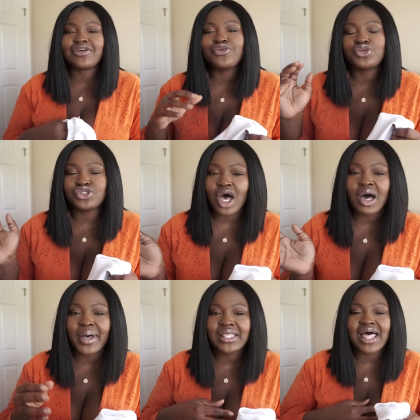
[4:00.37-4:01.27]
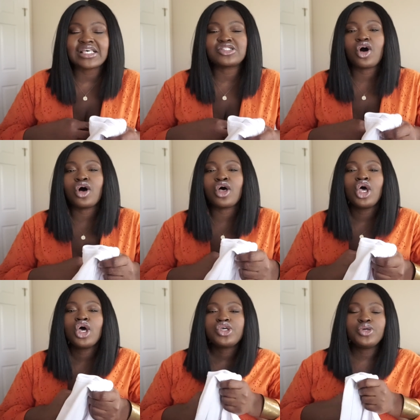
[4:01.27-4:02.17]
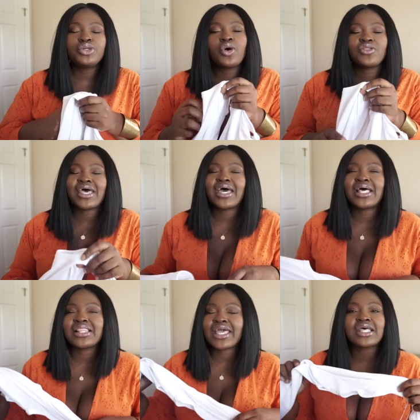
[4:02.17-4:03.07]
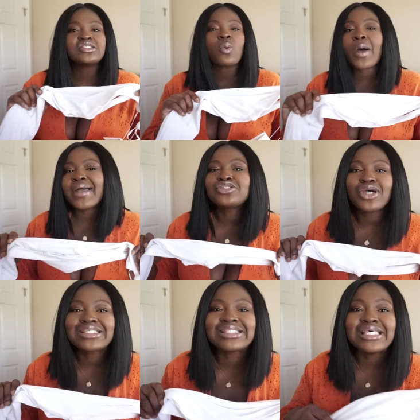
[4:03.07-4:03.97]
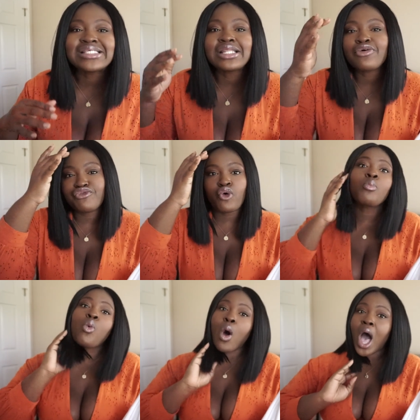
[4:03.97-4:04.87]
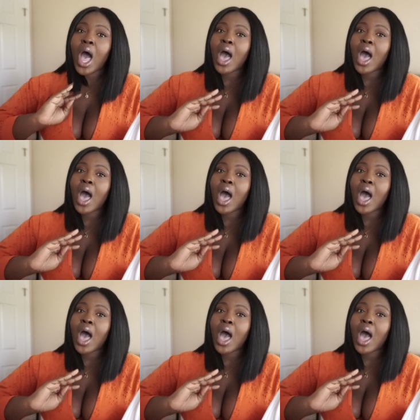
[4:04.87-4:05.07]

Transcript: If you saw my last haul, you know that like it's a white dress season for moi,